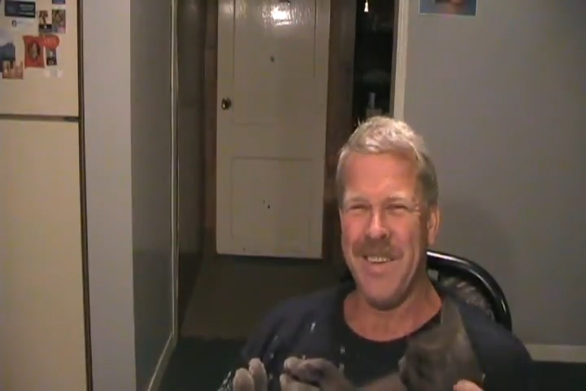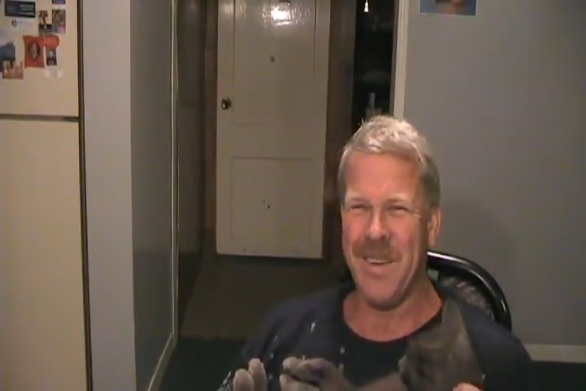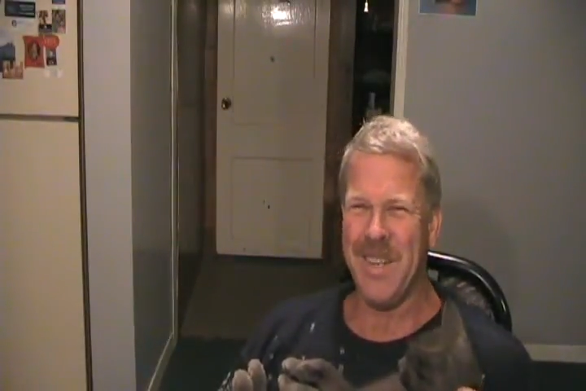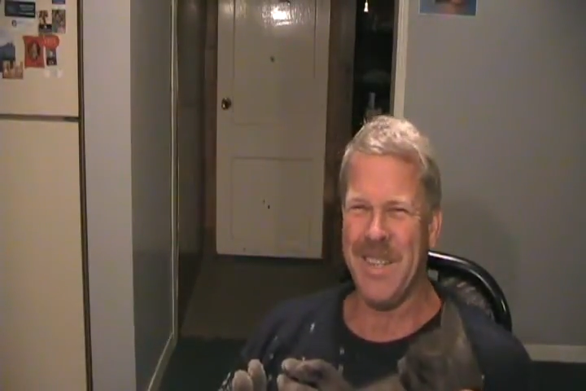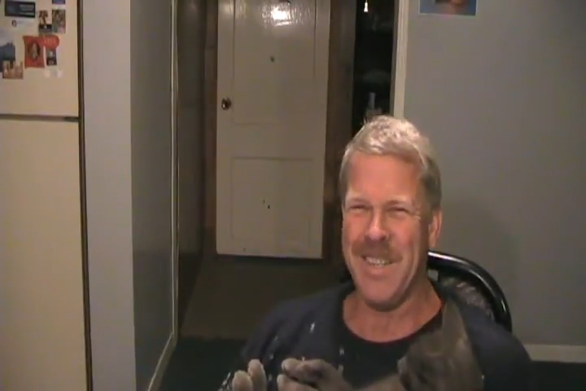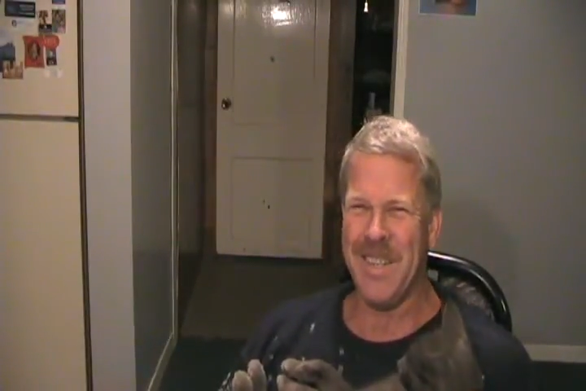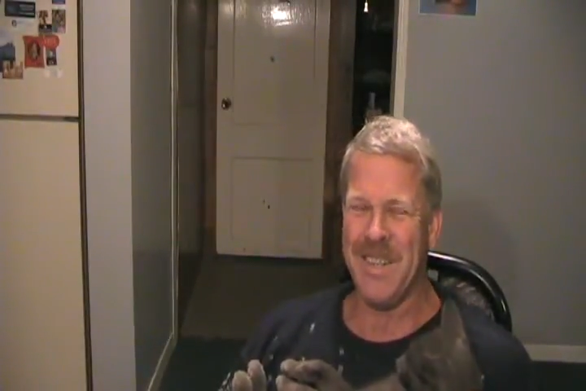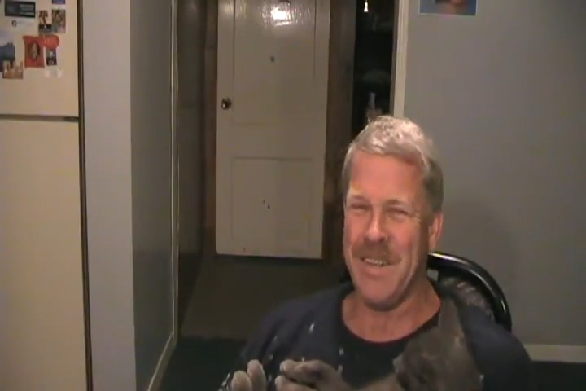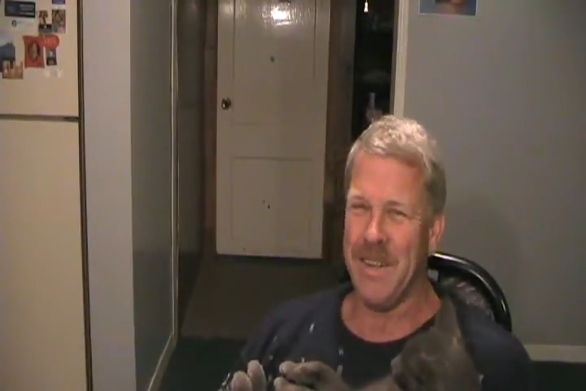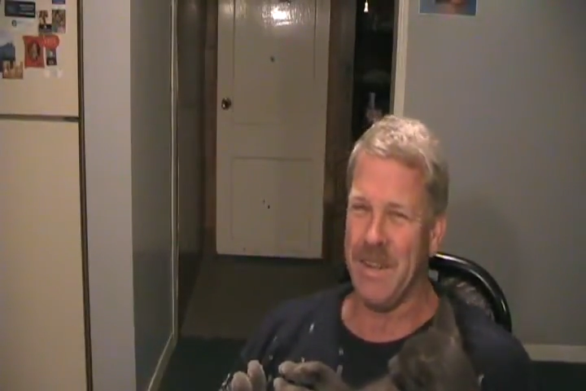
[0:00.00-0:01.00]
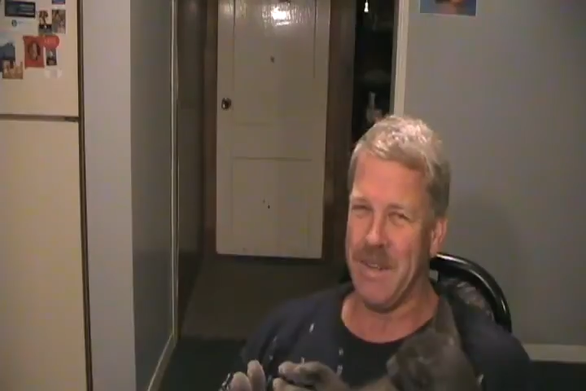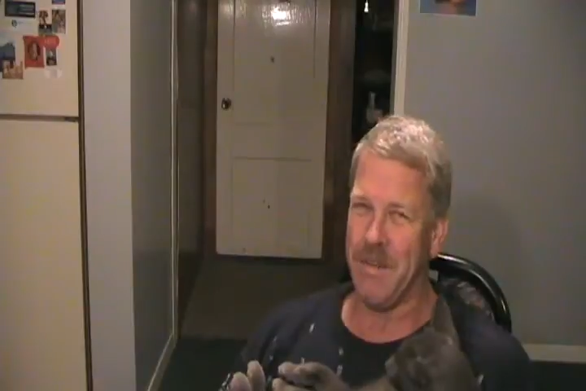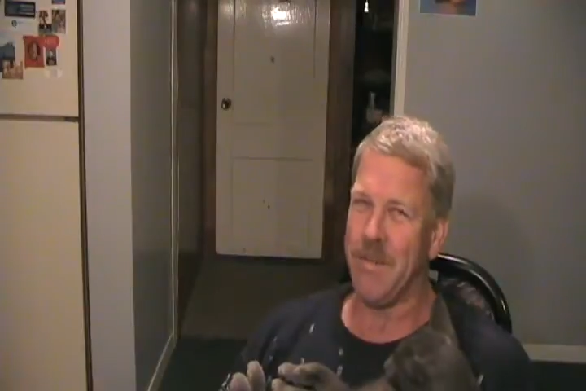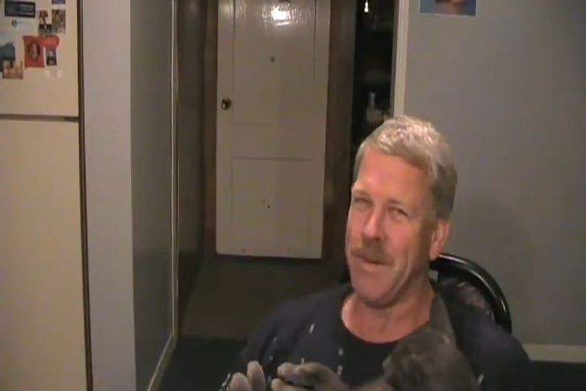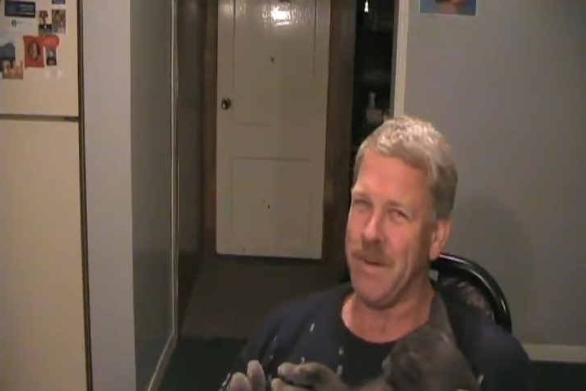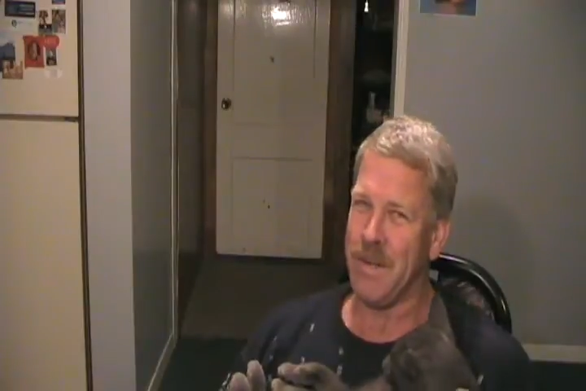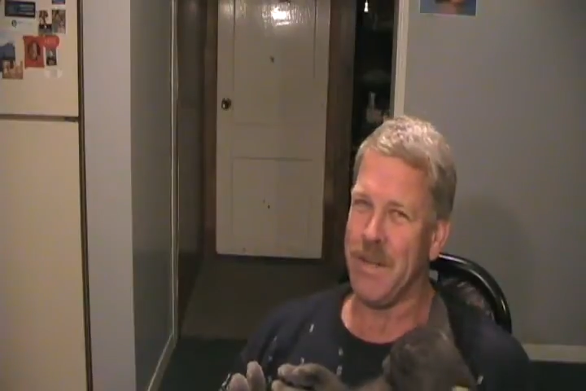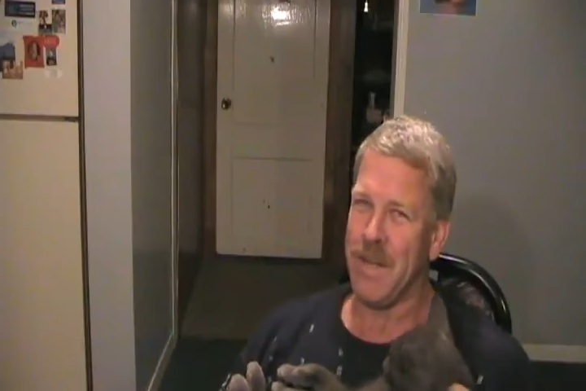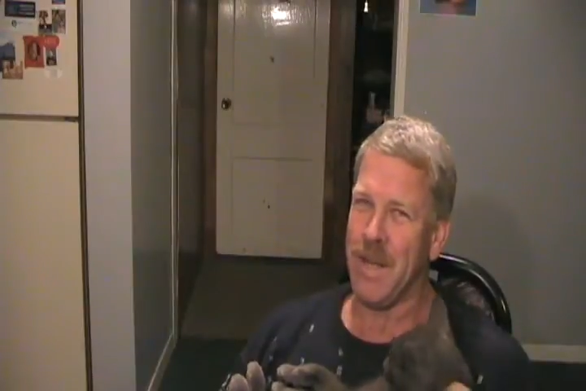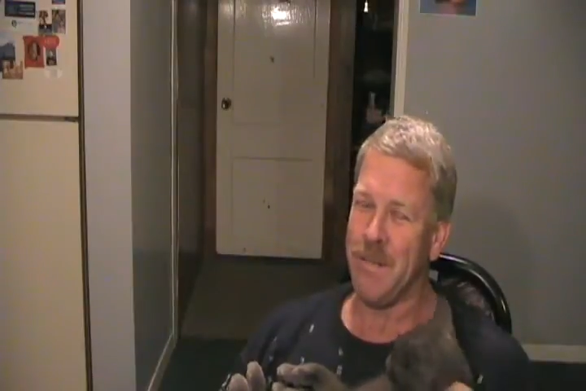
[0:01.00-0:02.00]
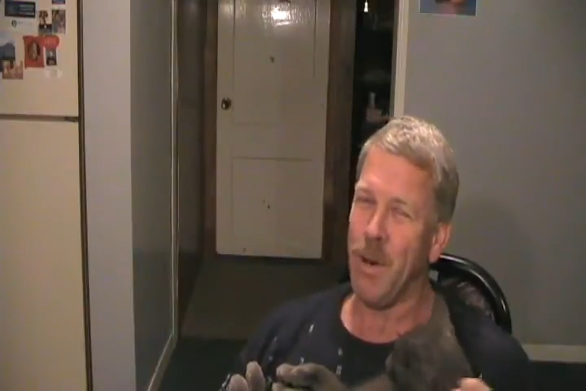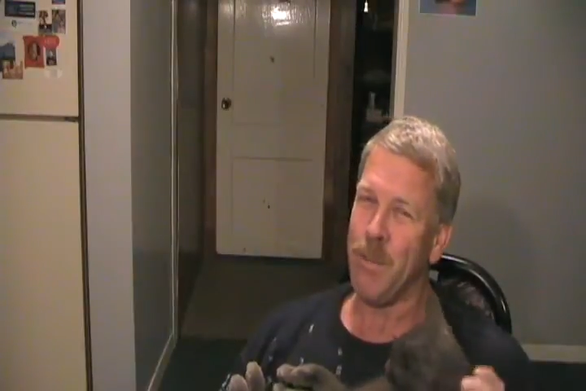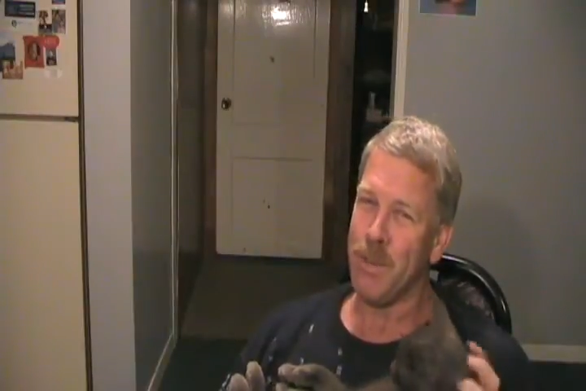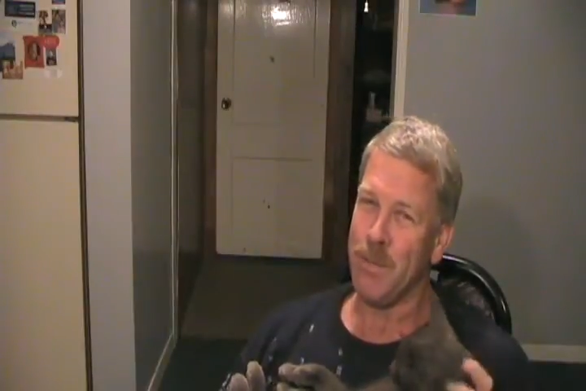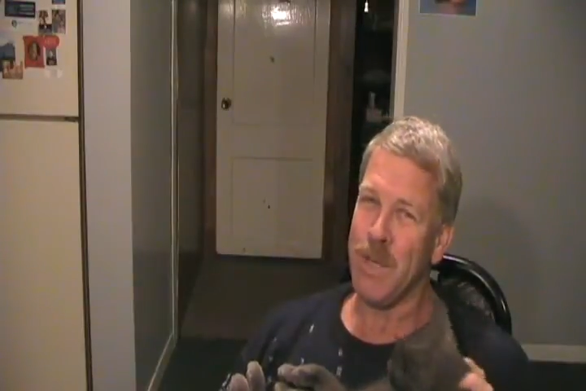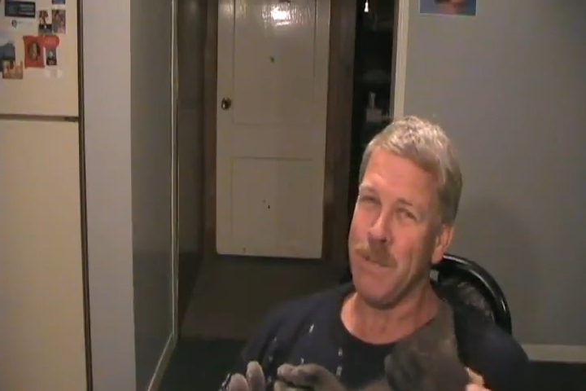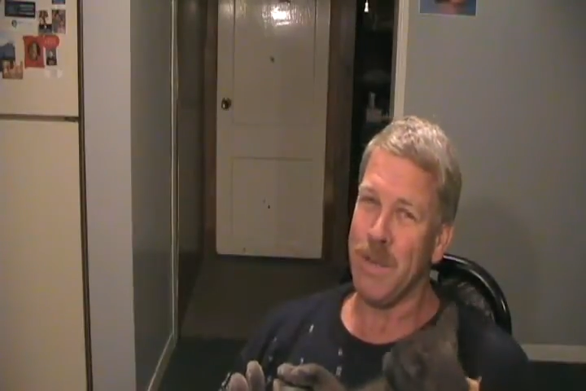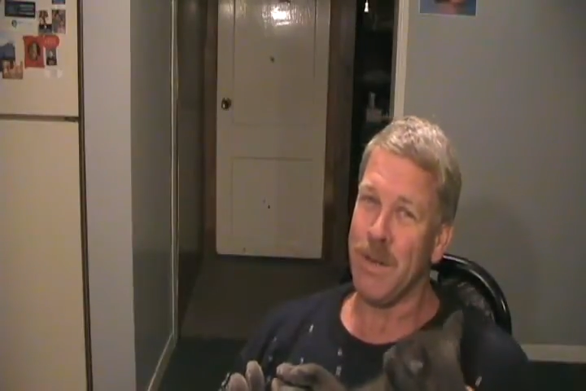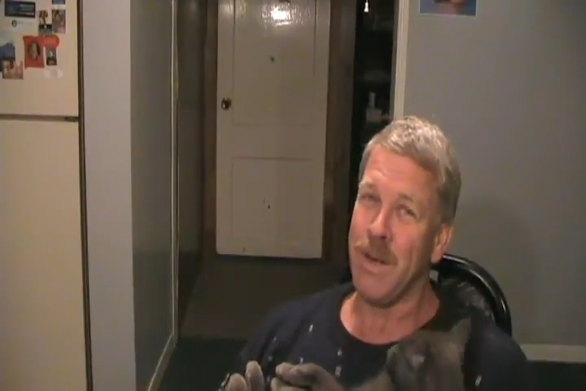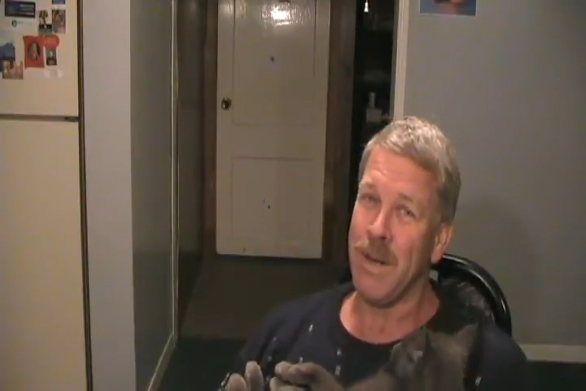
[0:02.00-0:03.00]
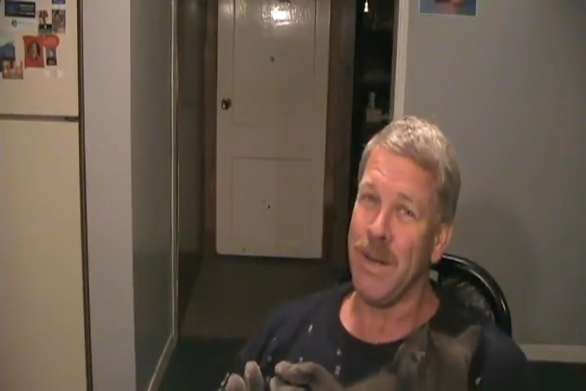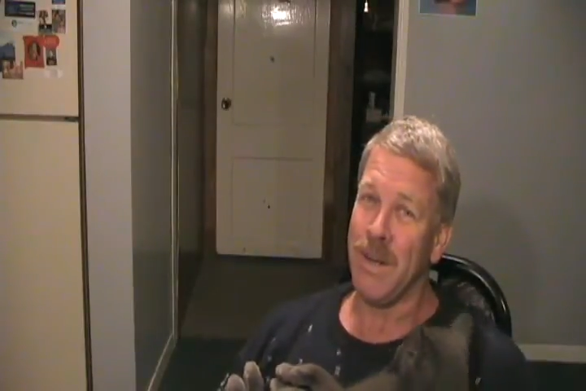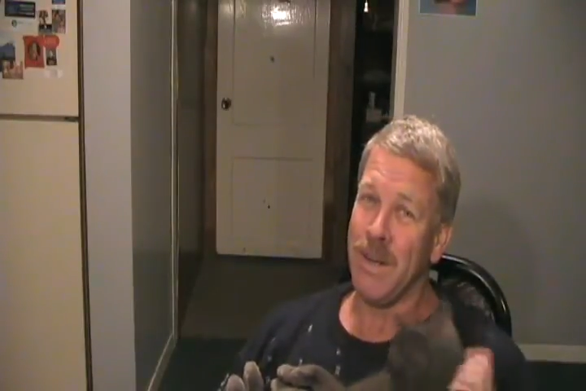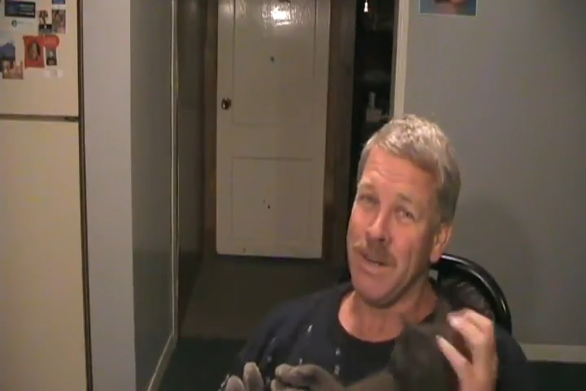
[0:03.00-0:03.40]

interesting and very sad almost made me cry